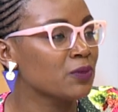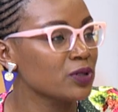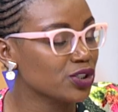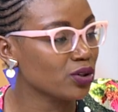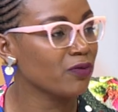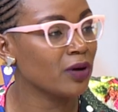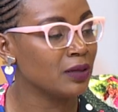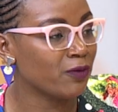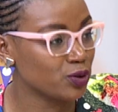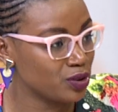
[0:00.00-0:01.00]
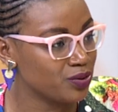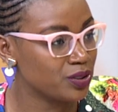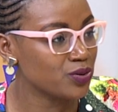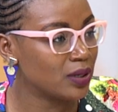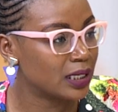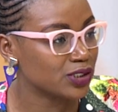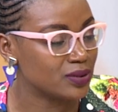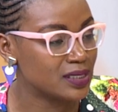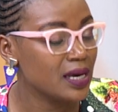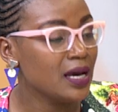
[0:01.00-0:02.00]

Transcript: position for 2022 elections,